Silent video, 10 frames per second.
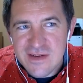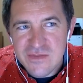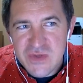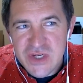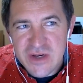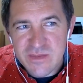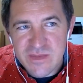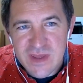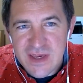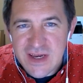
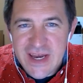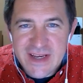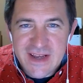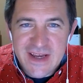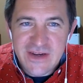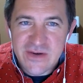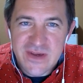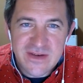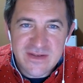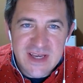Jim, yeah, I know
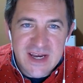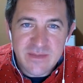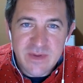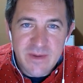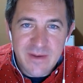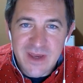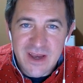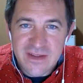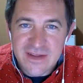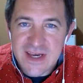you compliment me
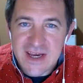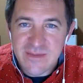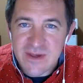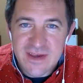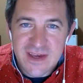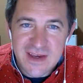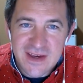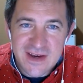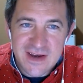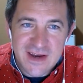all the time. You think
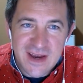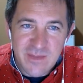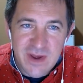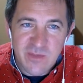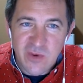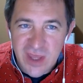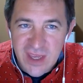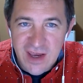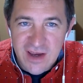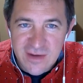I'm
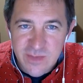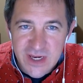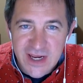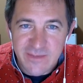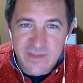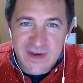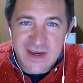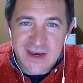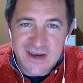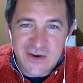really young, but I'm
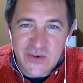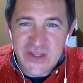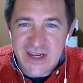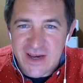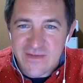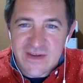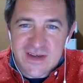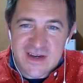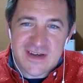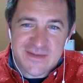old enough to